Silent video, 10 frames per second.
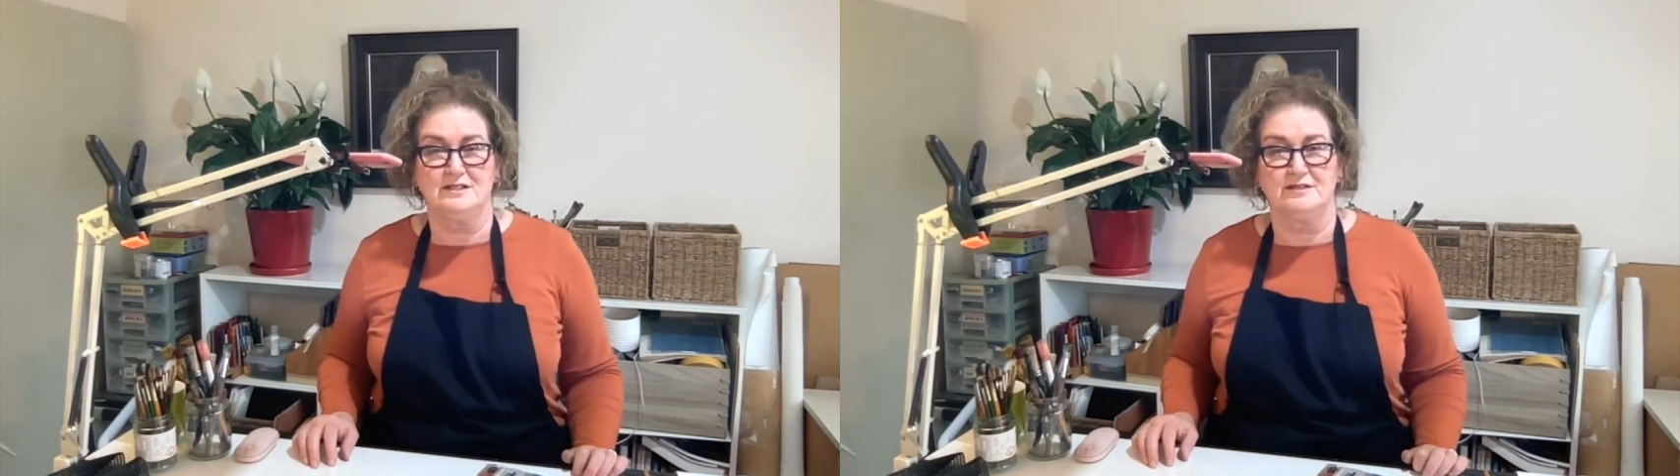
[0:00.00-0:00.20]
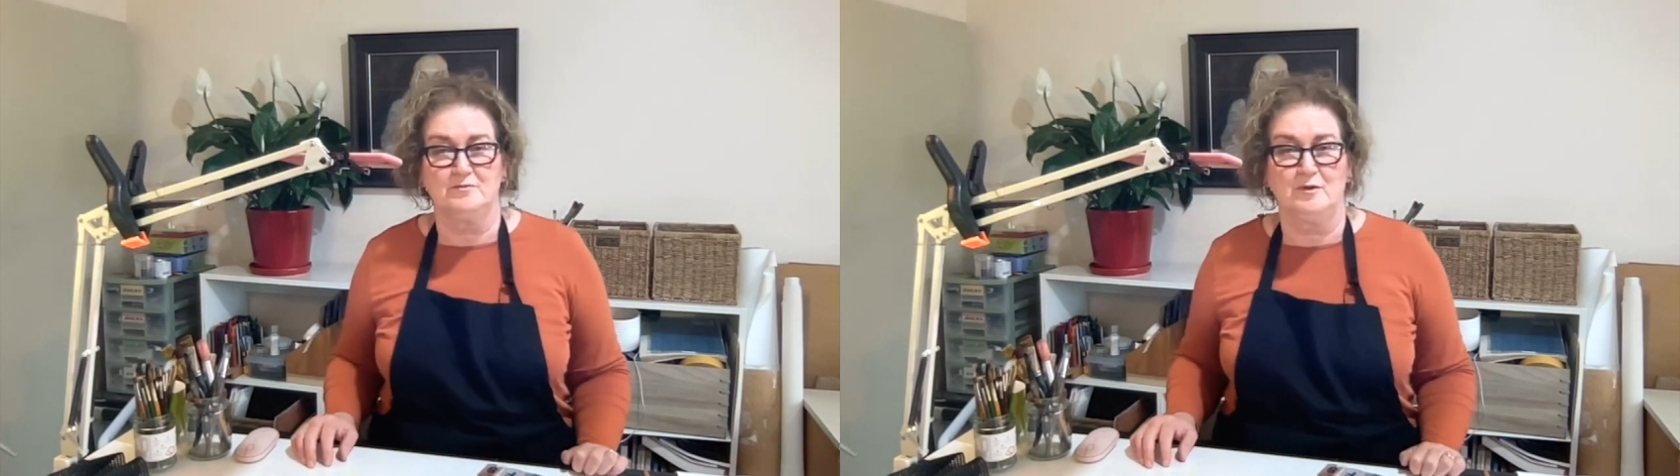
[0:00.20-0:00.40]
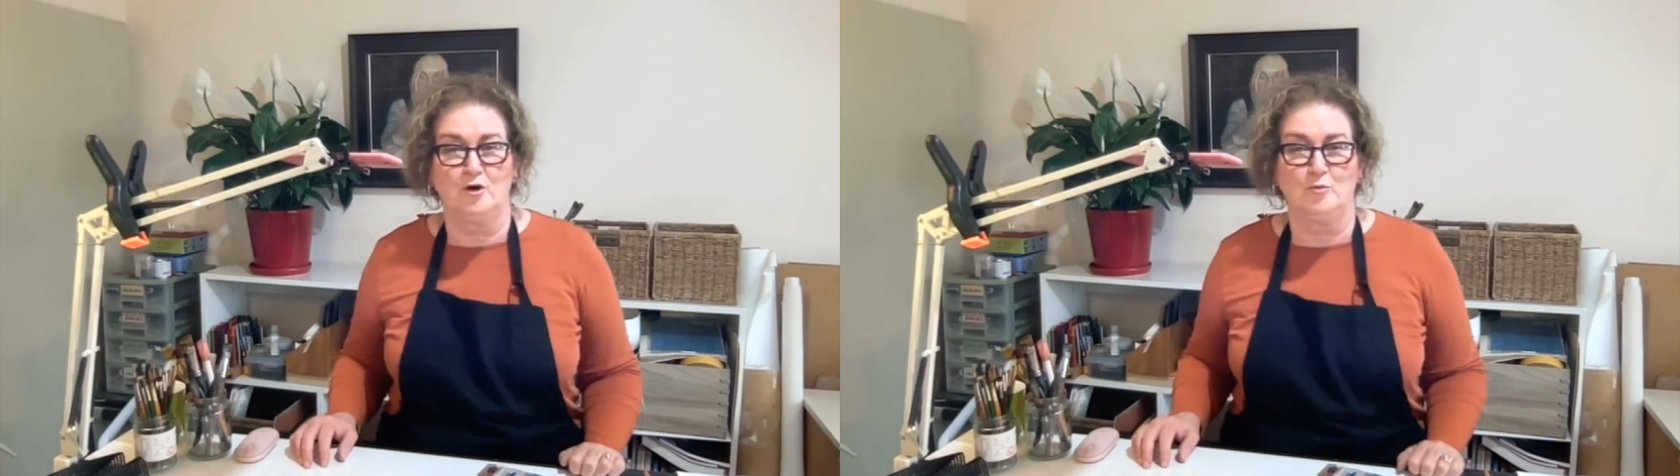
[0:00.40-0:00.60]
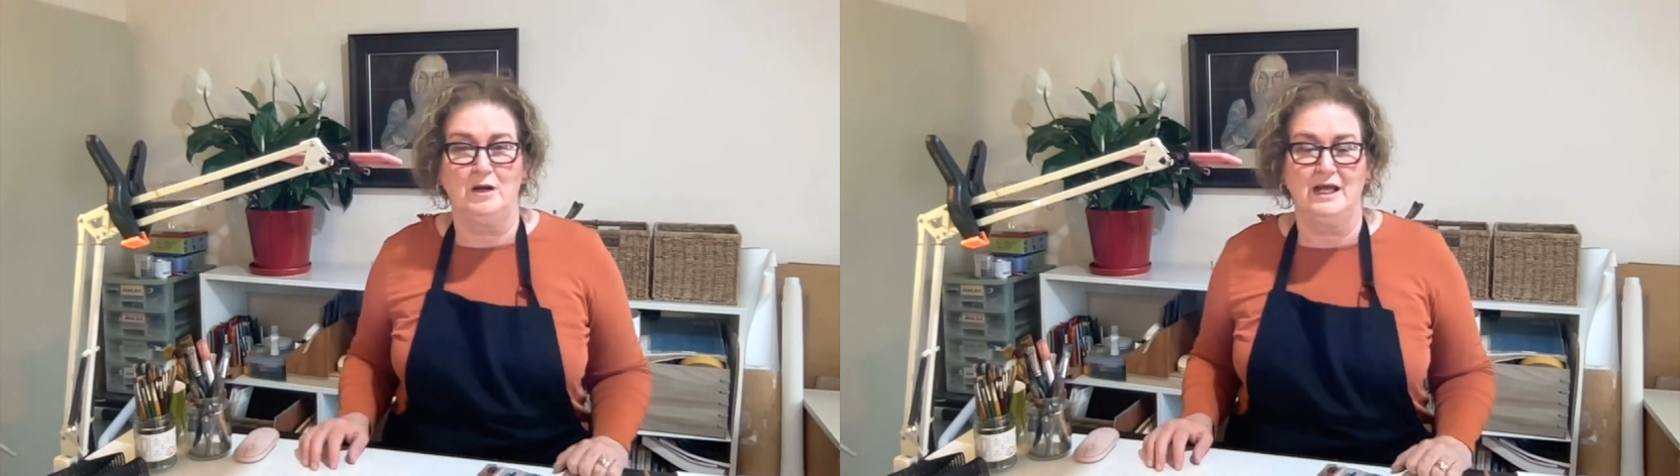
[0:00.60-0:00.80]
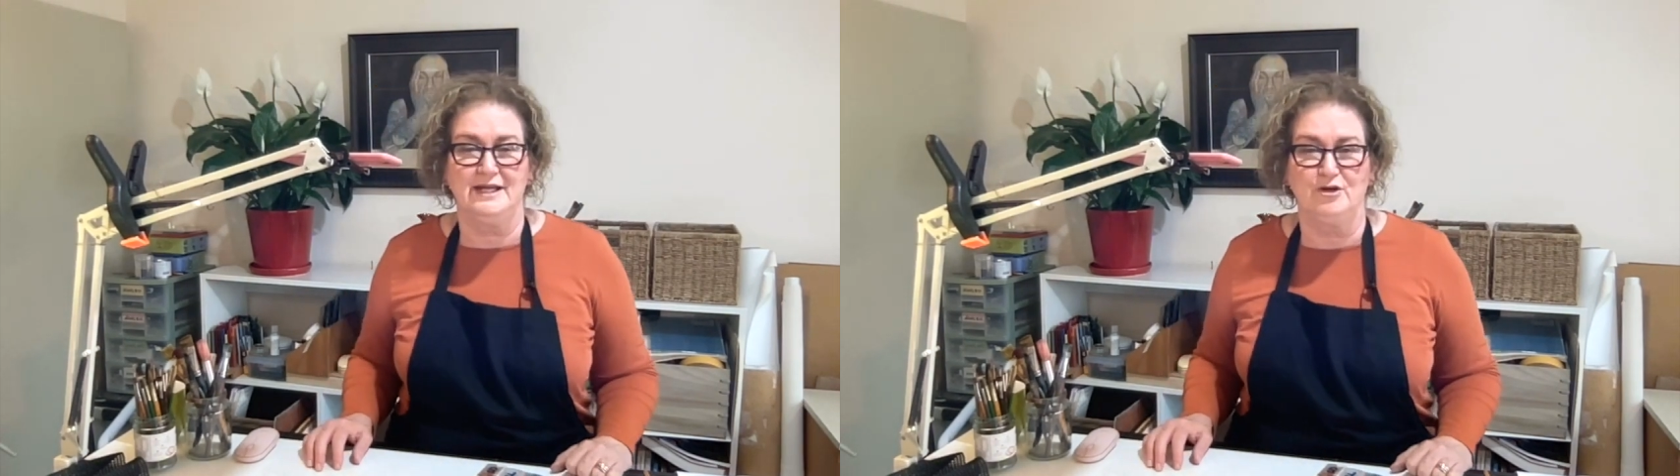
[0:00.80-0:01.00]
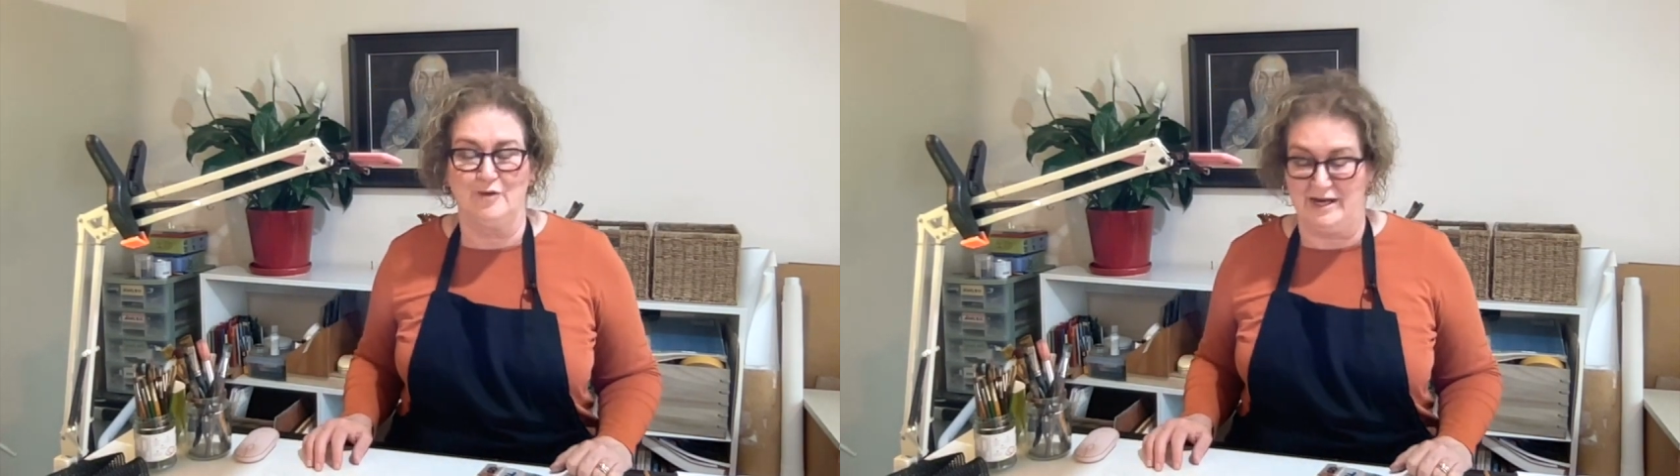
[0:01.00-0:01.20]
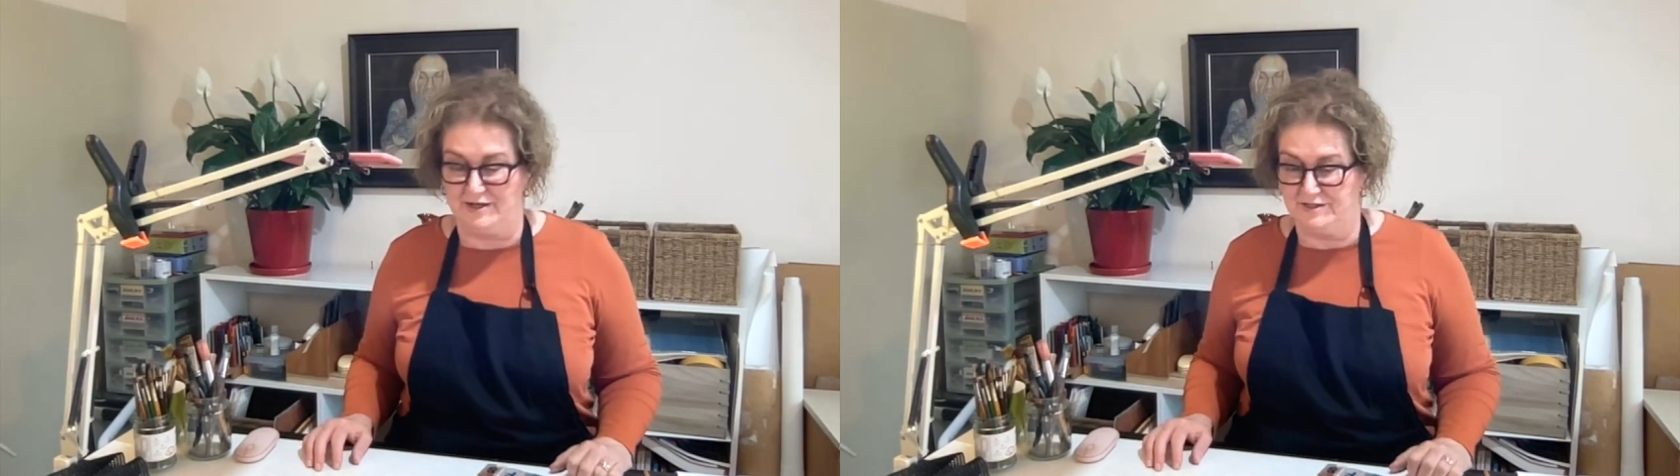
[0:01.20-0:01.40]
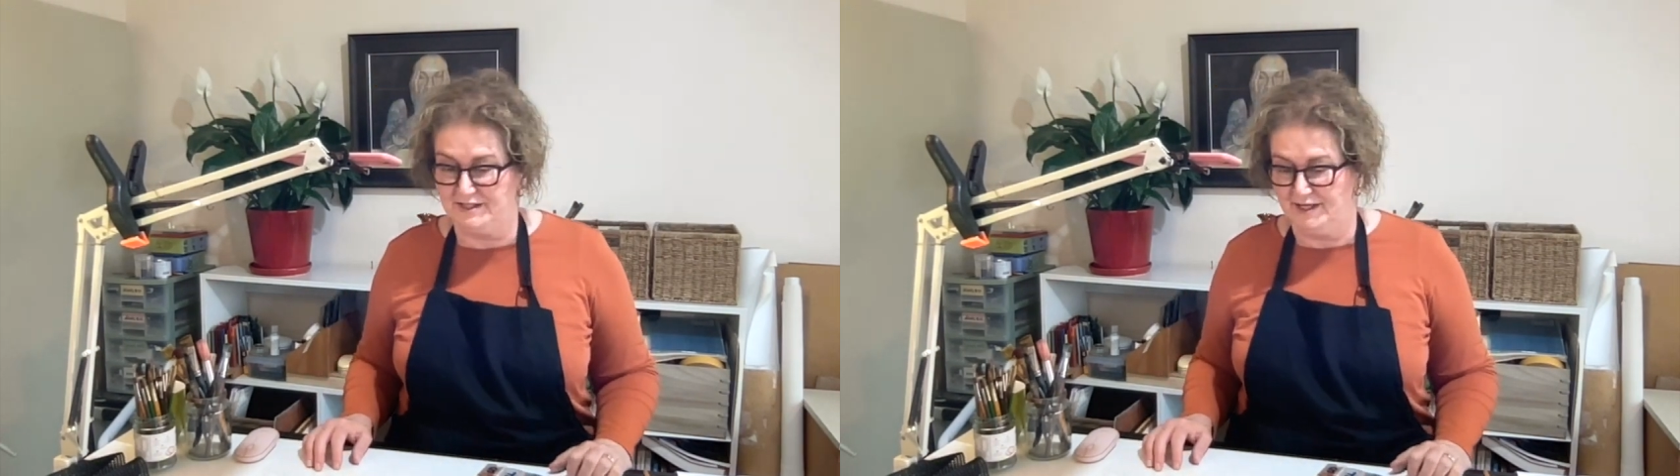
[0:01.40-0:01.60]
are Playground,